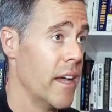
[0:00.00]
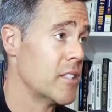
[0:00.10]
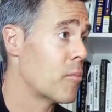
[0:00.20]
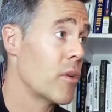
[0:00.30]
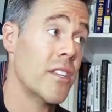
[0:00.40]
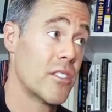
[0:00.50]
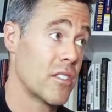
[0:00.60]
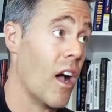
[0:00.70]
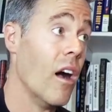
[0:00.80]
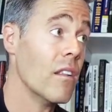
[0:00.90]
that's a pretty
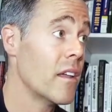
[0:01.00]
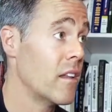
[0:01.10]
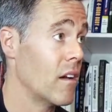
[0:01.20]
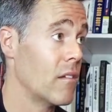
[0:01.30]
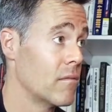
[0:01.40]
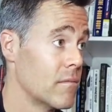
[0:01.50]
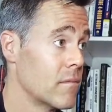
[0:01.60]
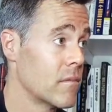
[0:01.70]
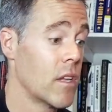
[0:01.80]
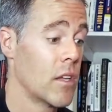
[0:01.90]
solid
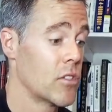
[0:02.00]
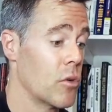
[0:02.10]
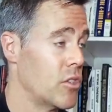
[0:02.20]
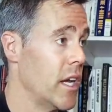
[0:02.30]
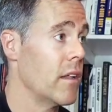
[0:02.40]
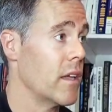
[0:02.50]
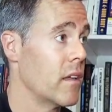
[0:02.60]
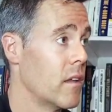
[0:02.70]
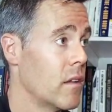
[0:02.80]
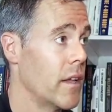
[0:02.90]
so jelly,
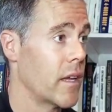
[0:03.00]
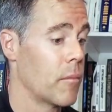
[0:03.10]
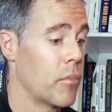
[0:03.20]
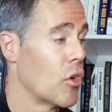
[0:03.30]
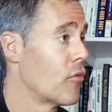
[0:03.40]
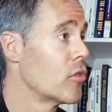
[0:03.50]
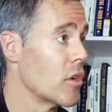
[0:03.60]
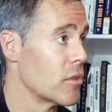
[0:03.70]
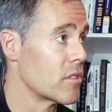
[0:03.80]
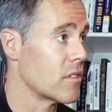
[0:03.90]
like pure
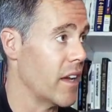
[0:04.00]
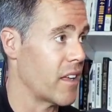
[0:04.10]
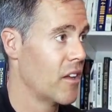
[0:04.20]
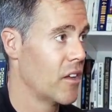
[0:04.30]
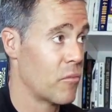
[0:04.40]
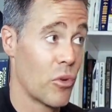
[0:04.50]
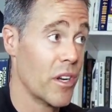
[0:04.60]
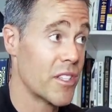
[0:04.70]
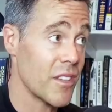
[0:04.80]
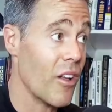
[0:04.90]
fructose, like mm-hmm.
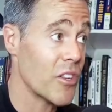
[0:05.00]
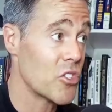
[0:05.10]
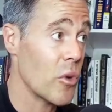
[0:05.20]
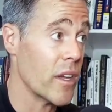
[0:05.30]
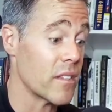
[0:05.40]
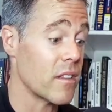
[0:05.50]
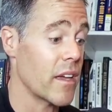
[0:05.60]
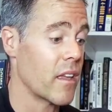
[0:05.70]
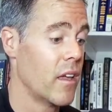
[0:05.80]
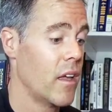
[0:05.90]
pretty solid choice.
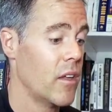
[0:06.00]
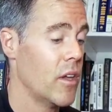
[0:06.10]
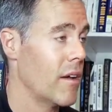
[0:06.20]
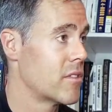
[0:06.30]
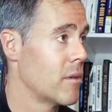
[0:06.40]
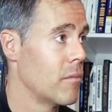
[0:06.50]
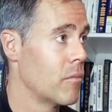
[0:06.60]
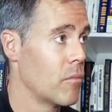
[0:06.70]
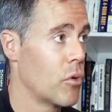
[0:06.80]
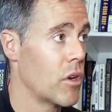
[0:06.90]
Like you have
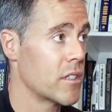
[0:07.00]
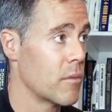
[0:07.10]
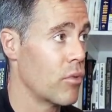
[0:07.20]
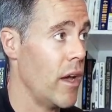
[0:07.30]
some put it on some